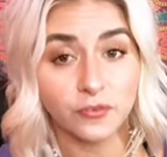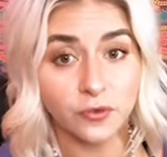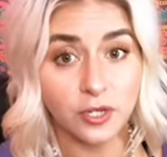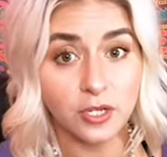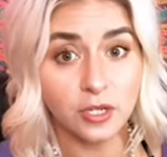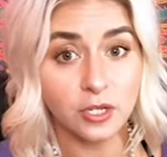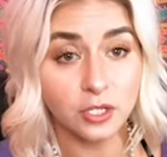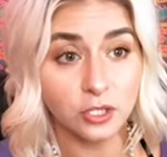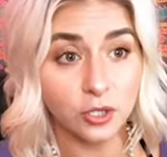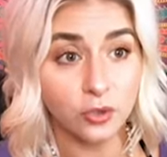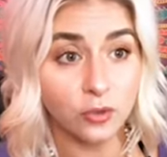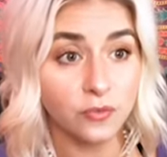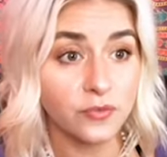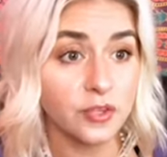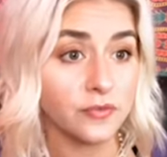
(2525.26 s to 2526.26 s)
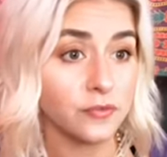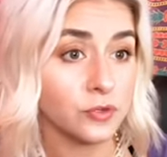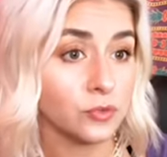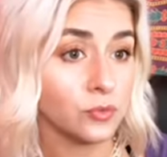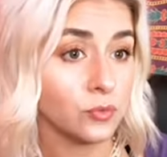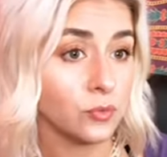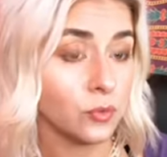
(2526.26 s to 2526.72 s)
a free Clove if
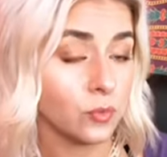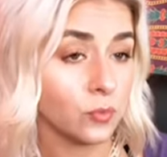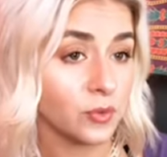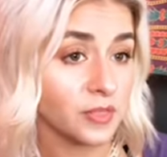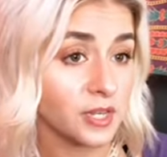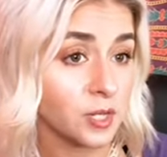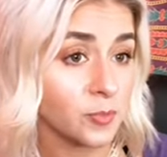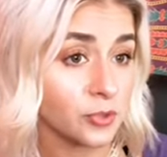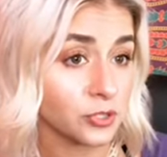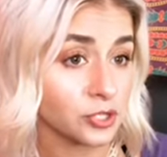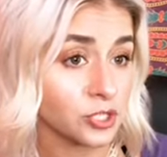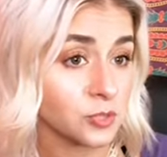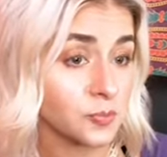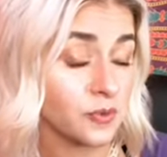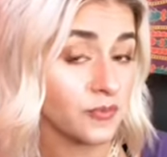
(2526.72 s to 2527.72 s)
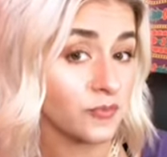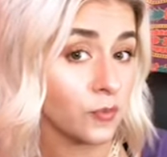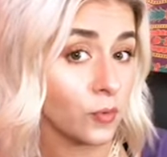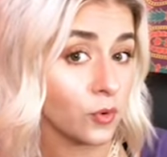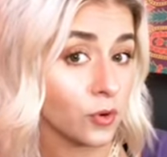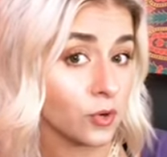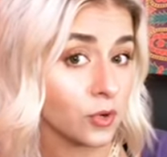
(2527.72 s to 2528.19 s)
you, with any purchase
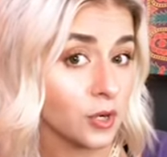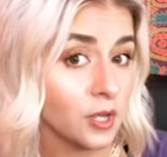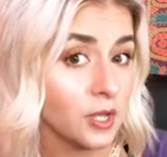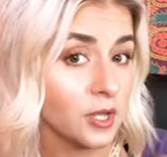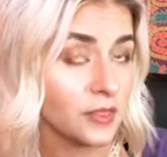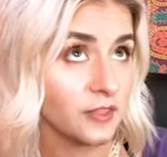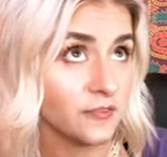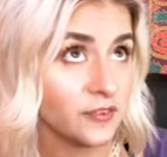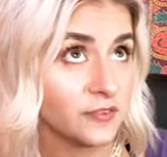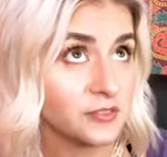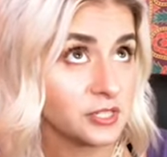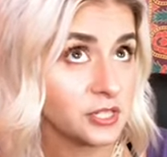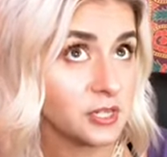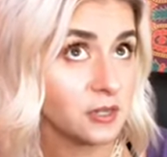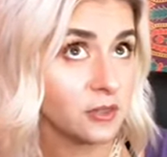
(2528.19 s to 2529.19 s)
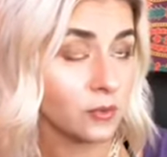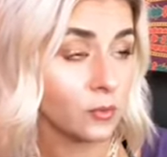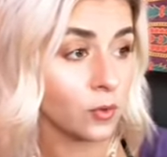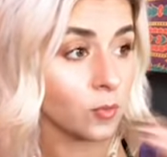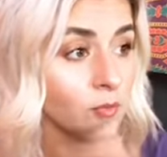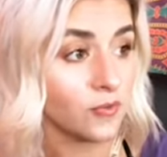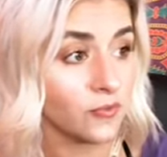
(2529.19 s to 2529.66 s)
before the 15th
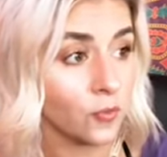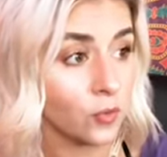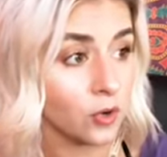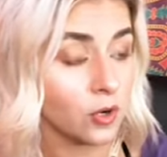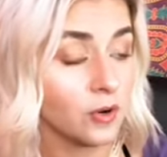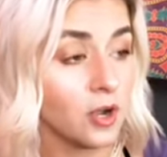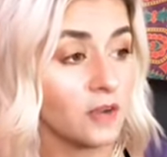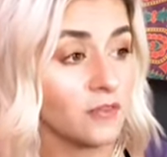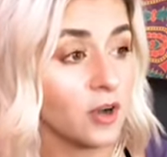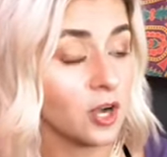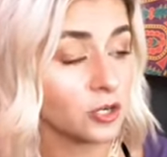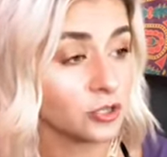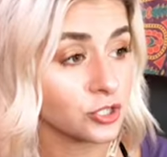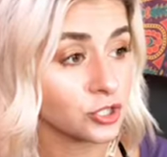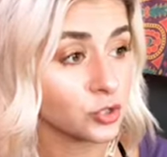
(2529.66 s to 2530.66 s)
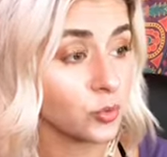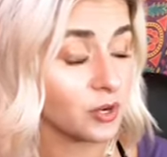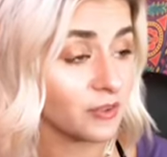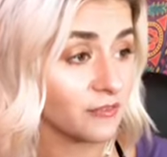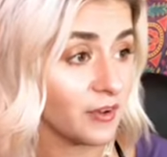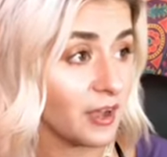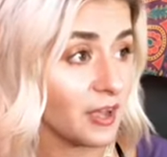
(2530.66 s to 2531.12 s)
or before of
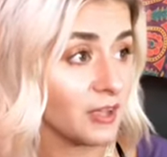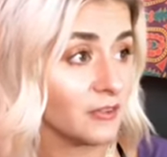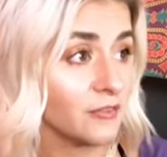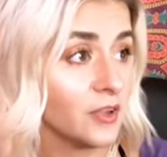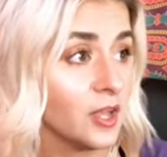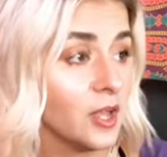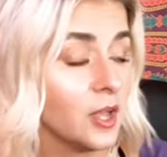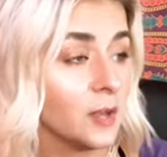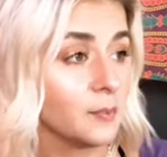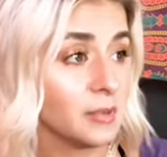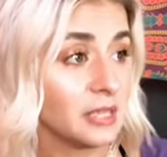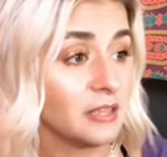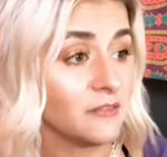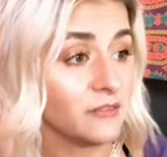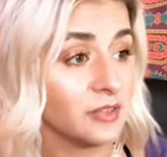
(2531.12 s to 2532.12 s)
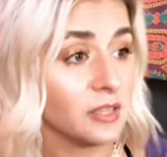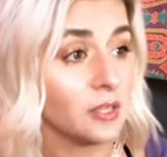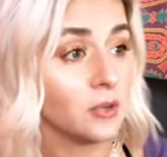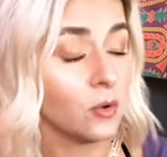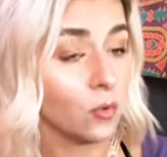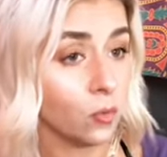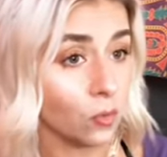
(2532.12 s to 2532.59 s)
125
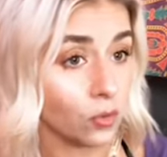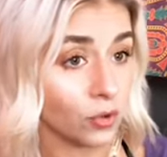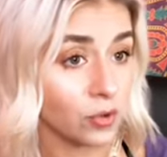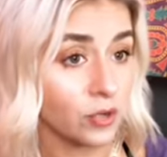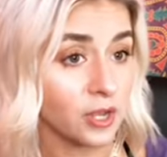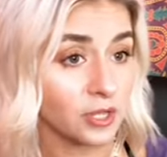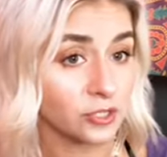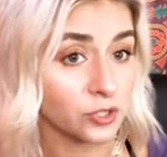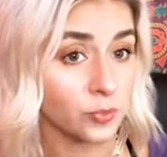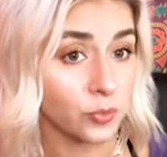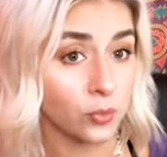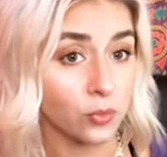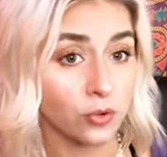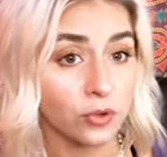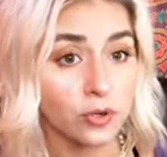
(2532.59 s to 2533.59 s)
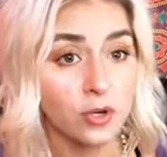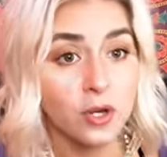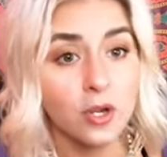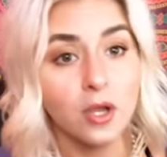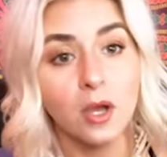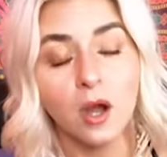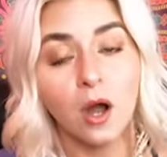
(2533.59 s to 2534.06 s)
PV order, eligible order,
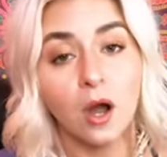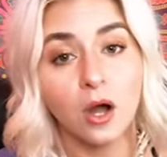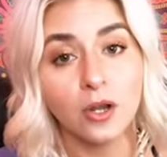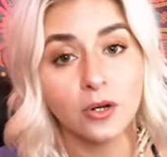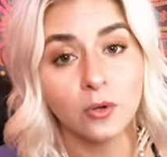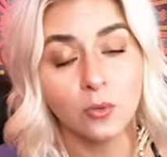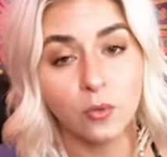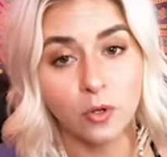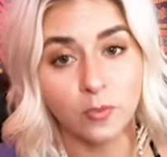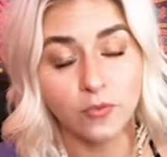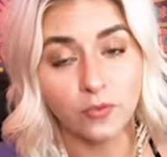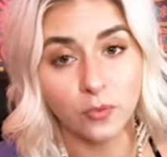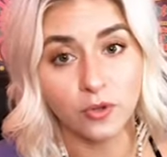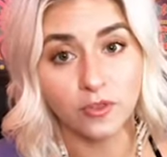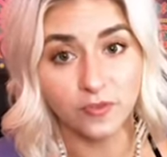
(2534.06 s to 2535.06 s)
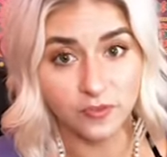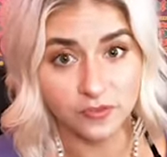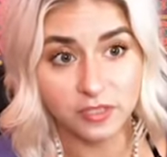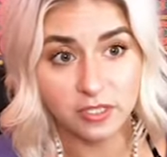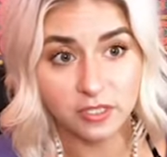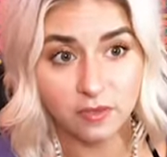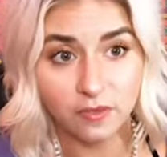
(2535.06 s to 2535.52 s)
on or before the
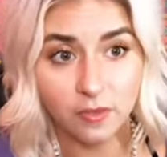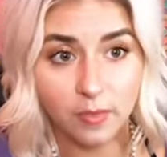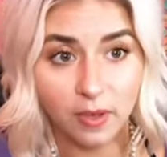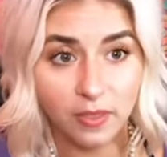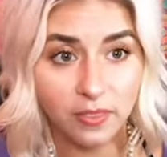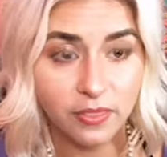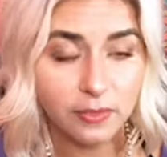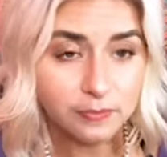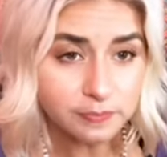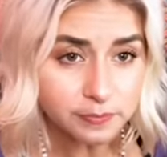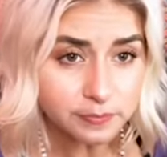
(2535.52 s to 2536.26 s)
15th of the month.